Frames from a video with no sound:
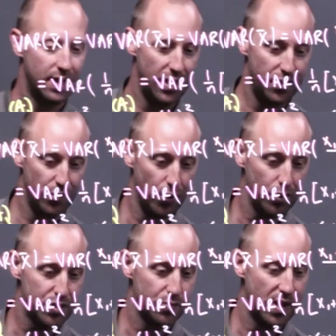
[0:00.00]
And you'll
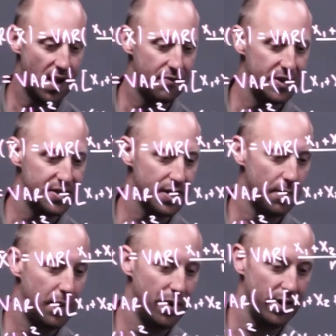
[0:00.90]
notice we have this
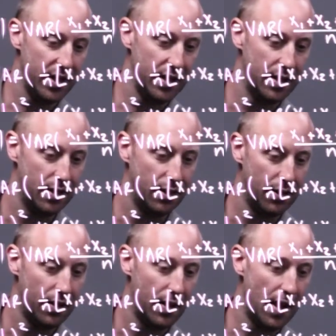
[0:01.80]
appearing
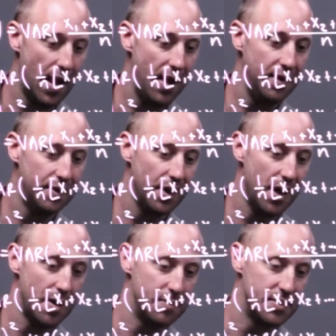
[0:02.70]
n
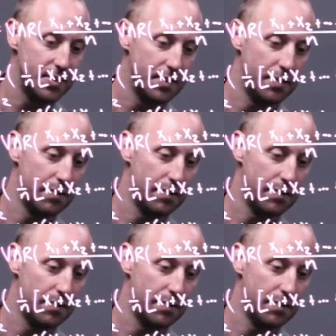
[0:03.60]
times